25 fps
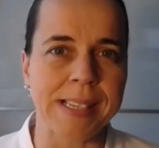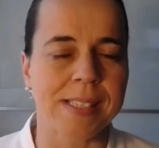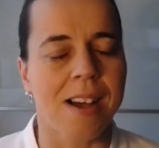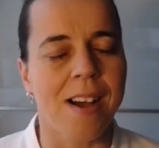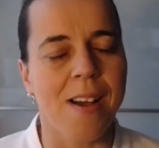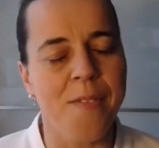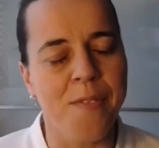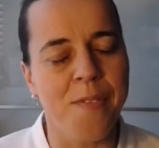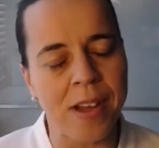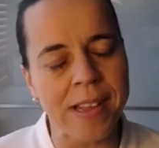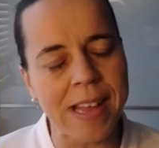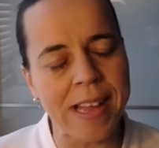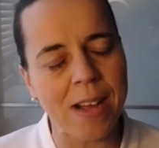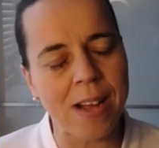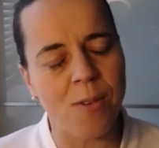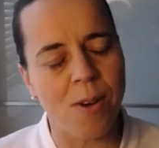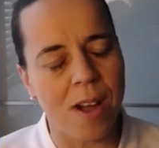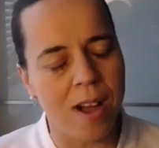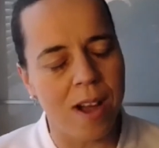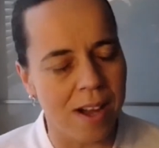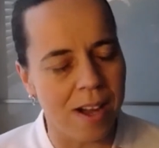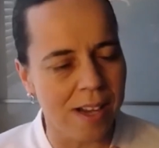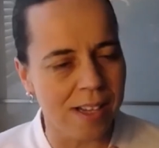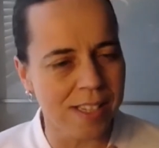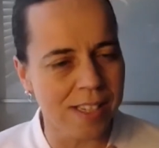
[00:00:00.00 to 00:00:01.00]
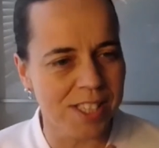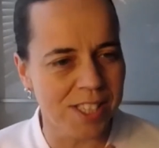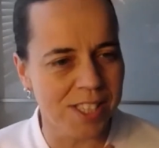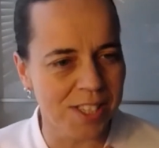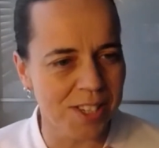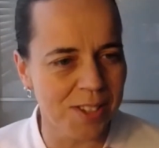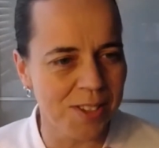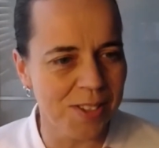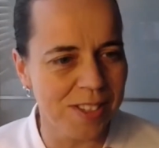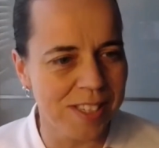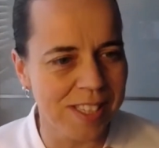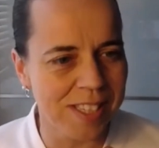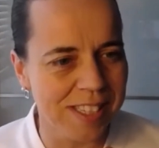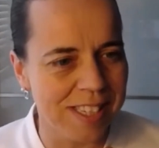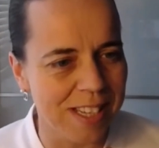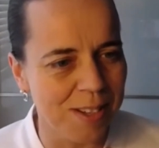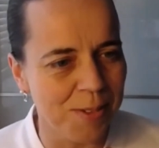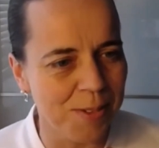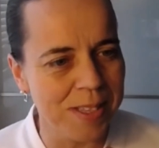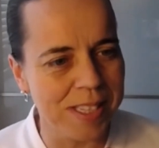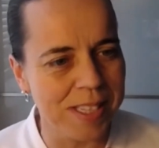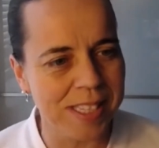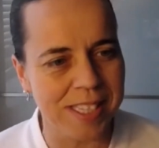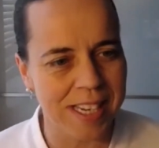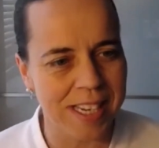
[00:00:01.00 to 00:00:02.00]
I find that quite hard to deal
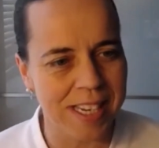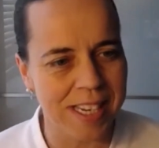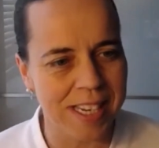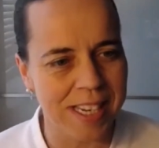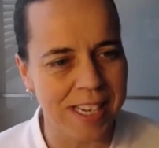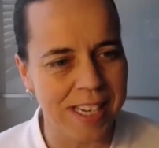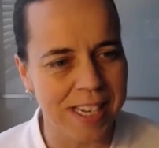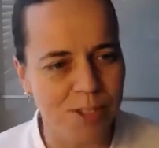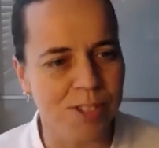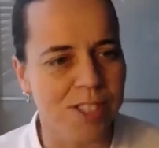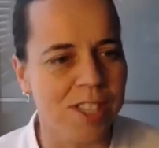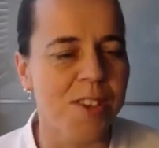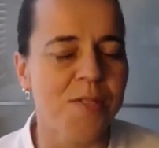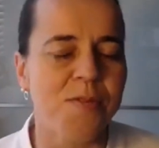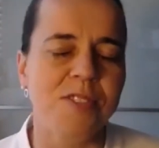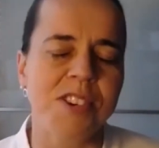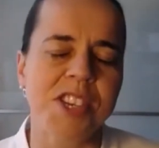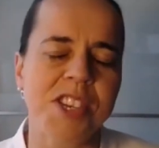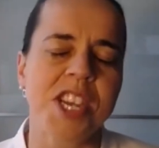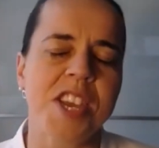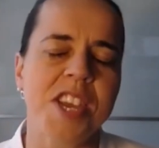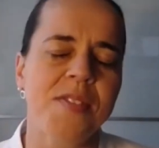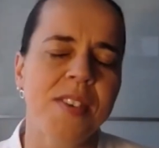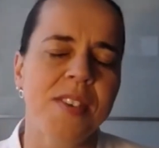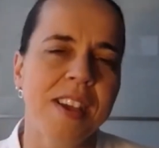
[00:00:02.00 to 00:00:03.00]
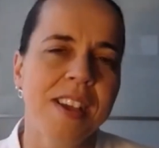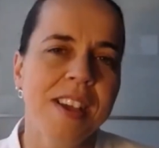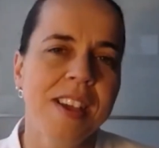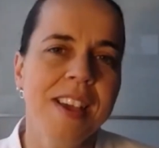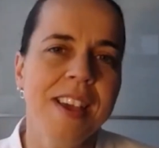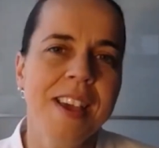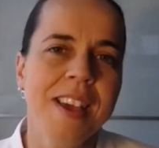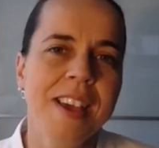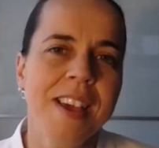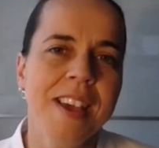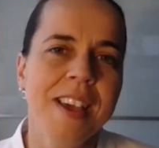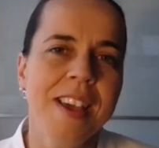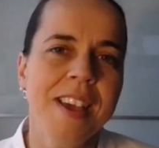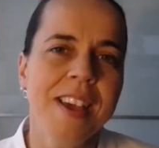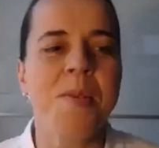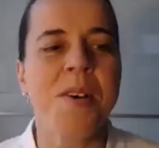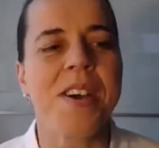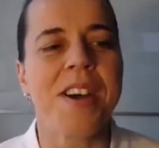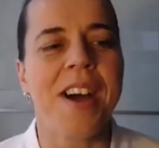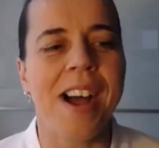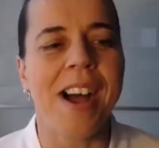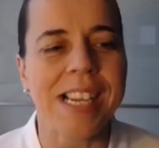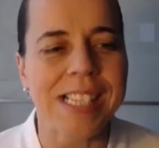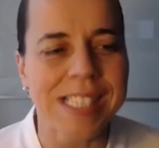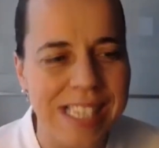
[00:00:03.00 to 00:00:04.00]
with as an anxious overachiever, but
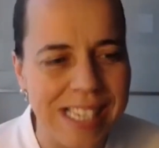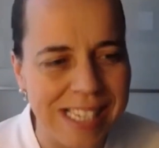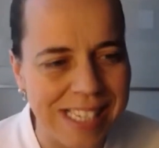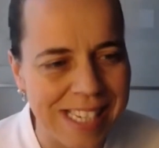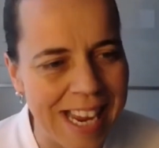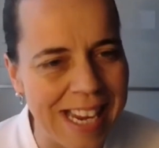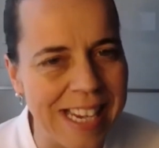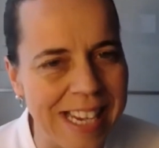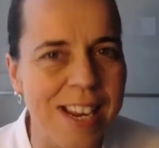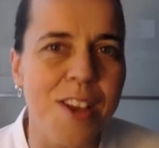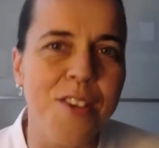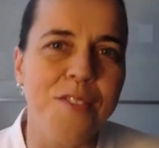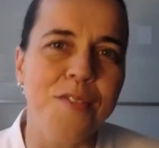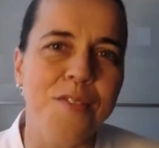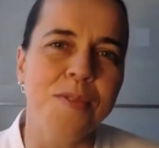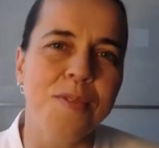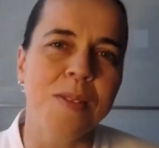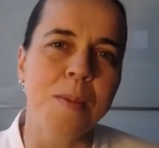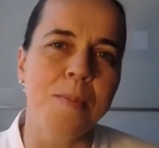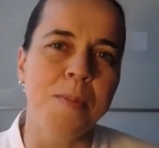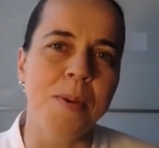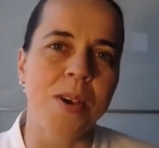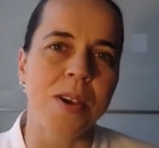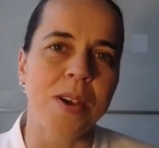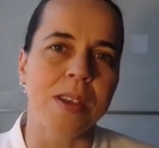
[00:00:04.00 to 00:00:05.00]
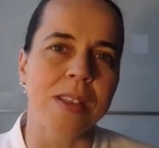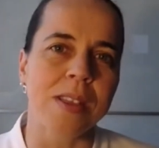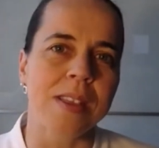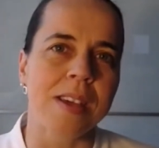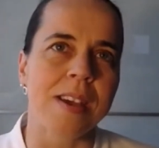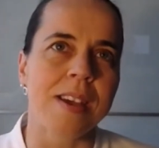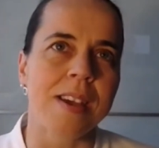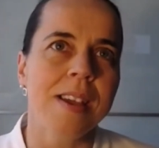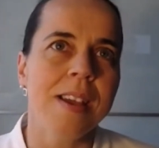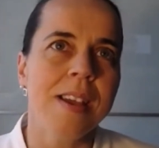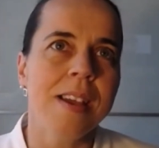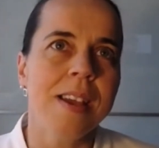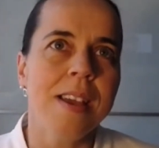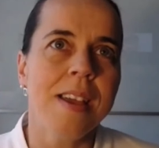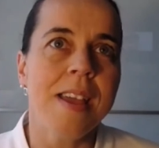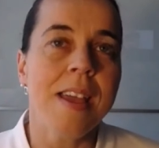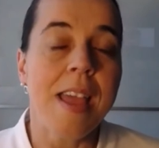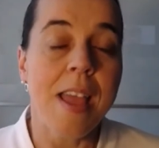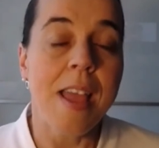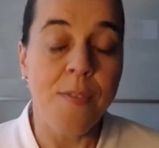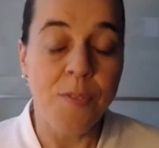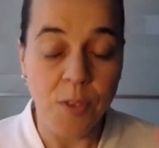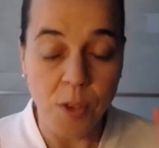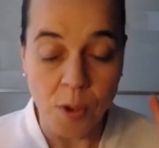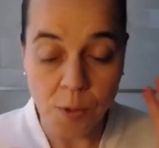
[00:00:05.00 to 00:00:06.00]
I did take note from the book that
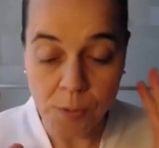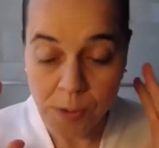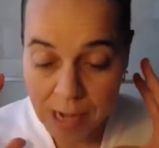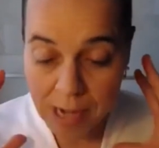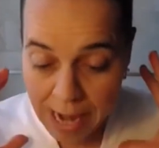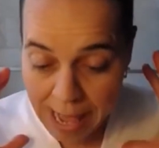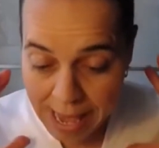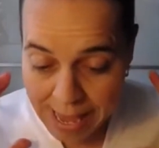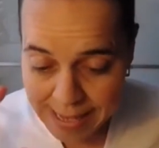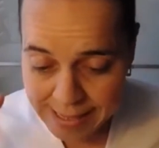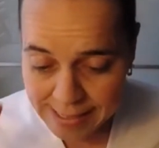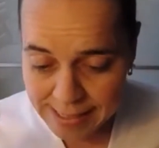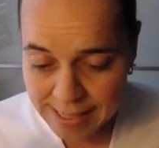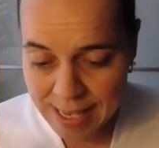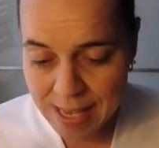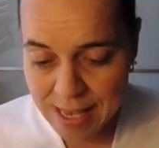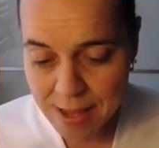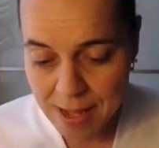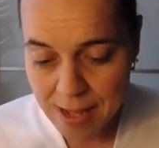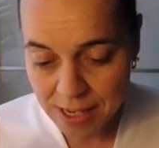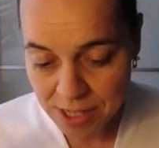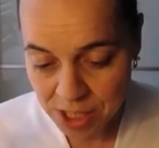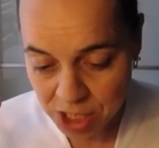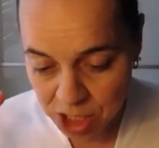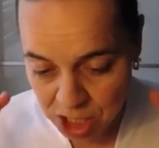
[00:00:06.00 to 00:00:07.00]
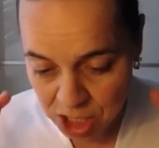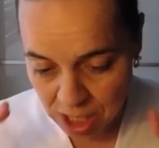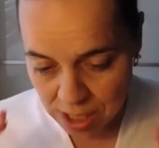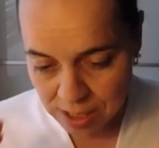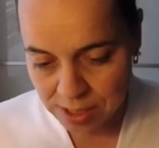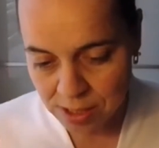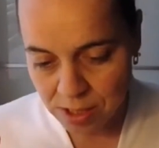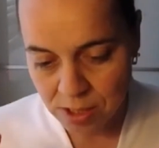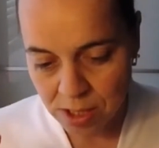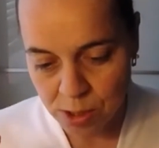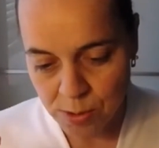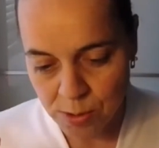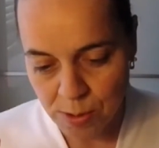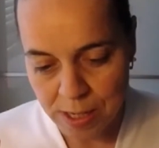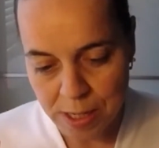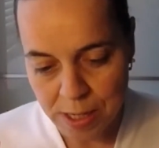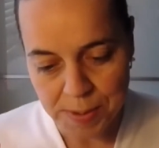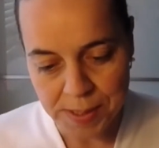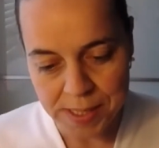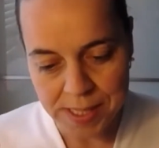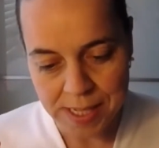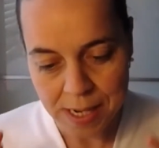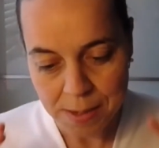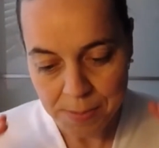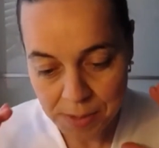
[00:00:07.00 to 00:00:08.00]
if you're lazy and just do the 20%,
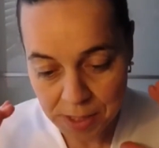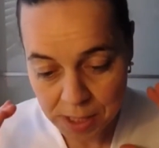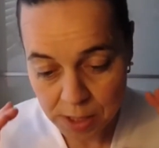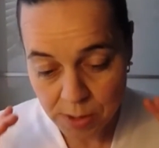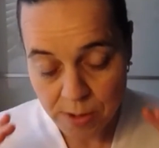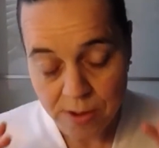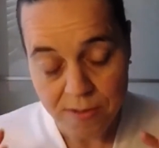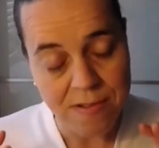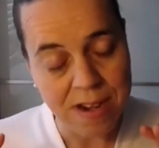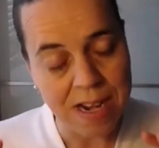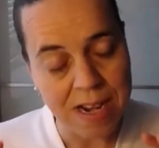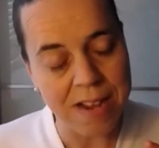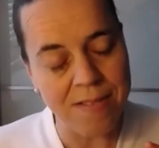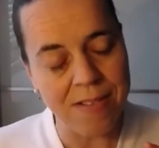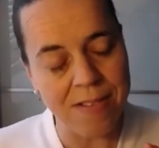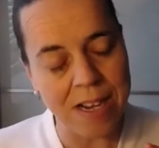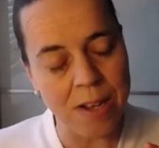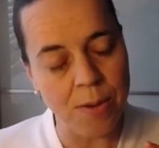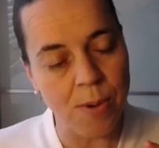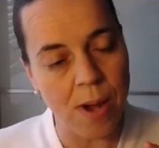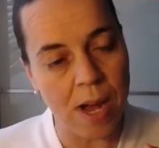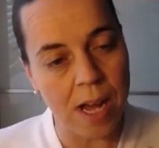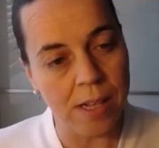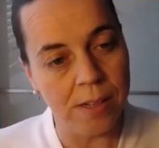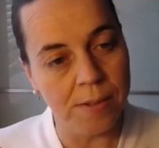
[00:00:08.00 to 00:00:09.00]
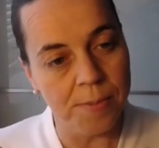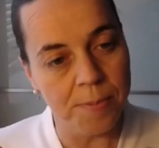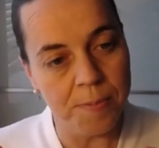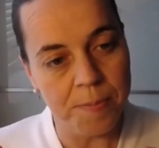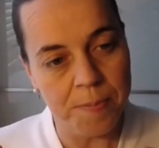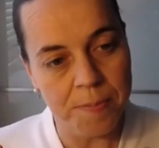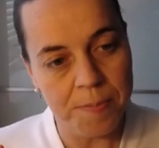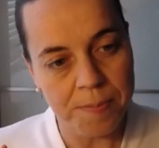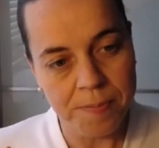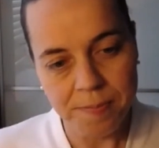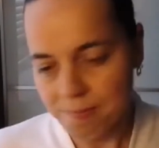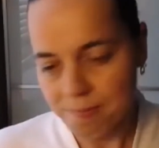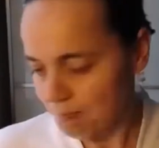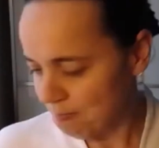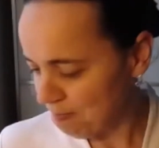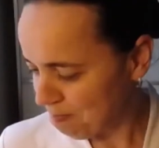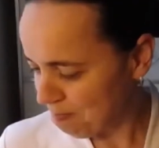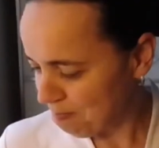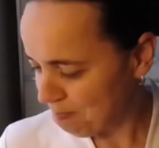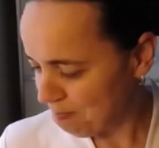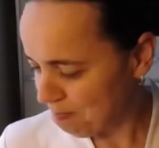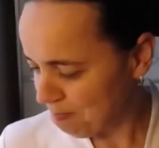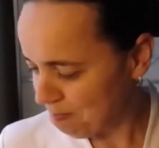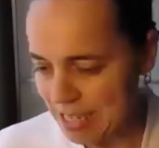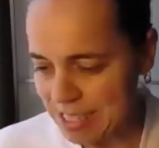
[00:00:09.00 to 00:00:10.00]
but do it really, really well,
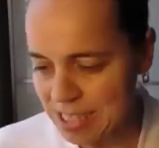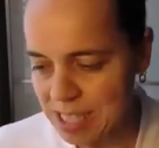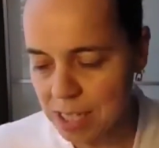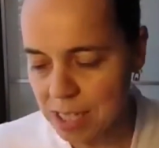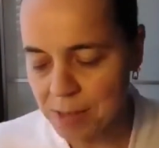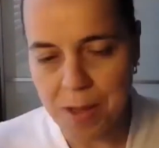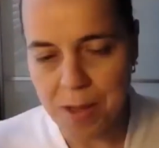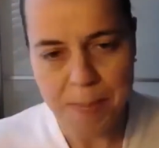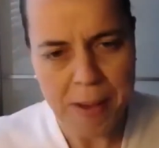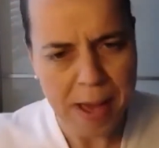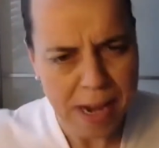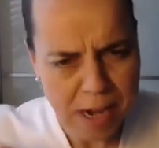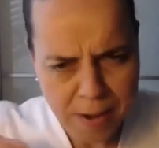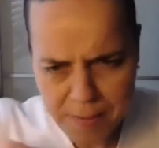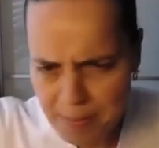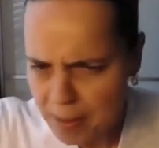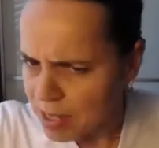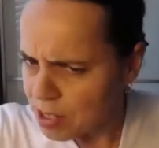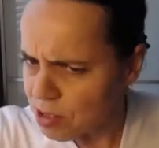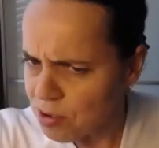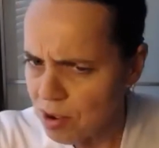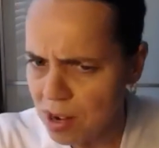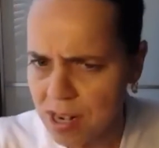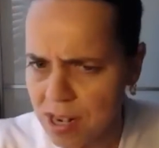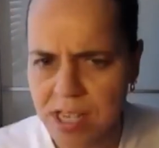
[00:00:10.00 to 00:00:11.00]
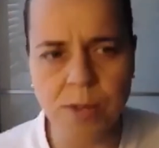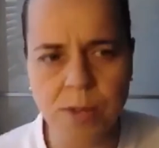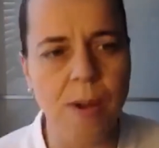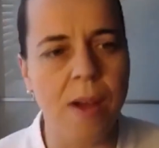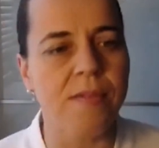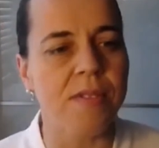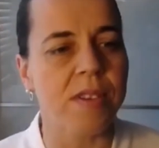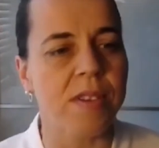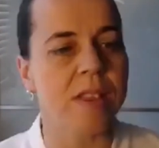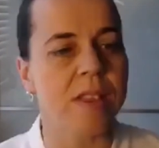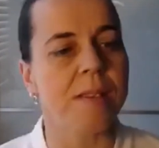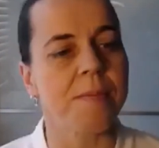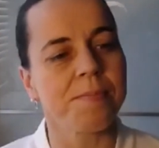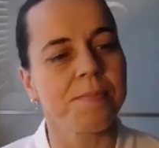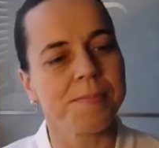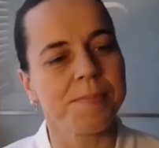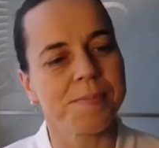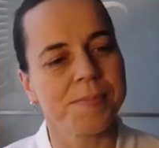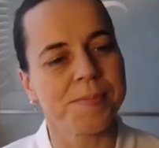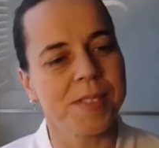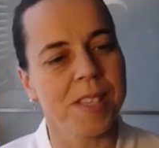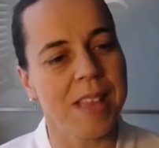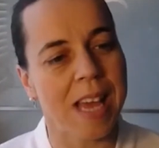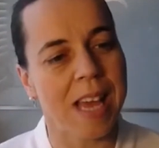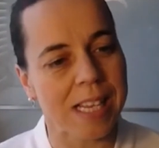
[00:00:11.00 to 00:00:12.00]
that's going to be better by trying to do everything.
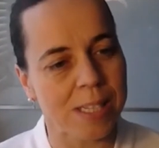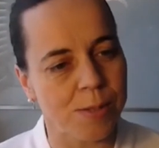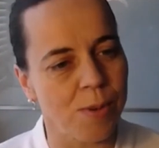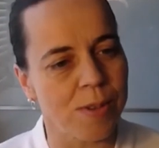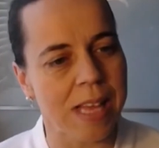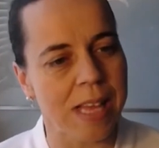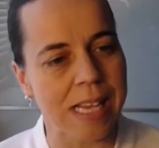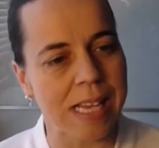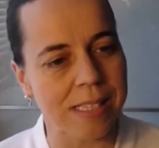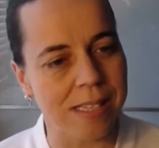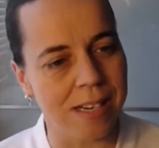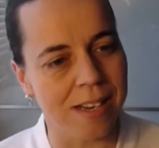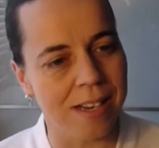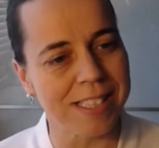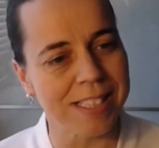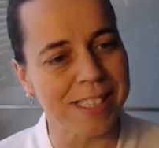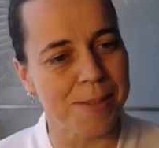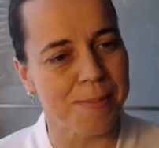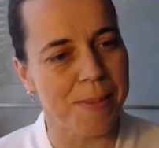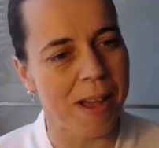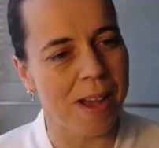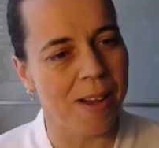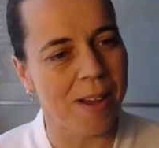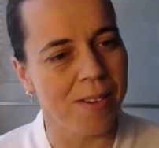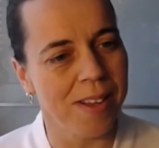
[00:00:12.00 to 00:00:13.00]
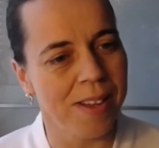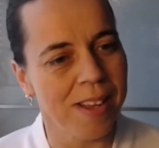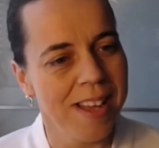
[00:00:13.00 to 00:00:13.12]
So that's what that slide's about.